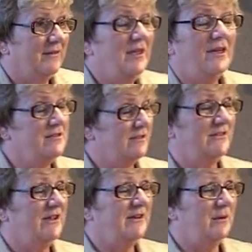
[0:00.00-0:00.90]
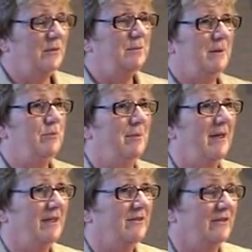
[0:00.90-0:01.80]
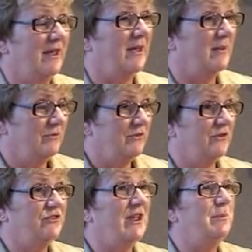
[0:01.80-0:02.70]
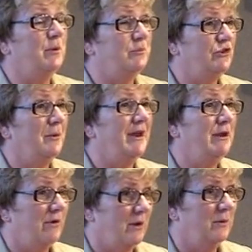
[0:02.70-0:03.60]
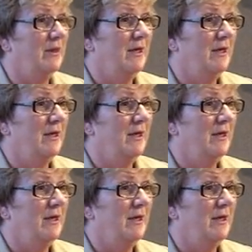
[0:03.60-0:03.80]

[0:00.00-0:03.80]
Yes, indeed, I would be prepared to step up to any role.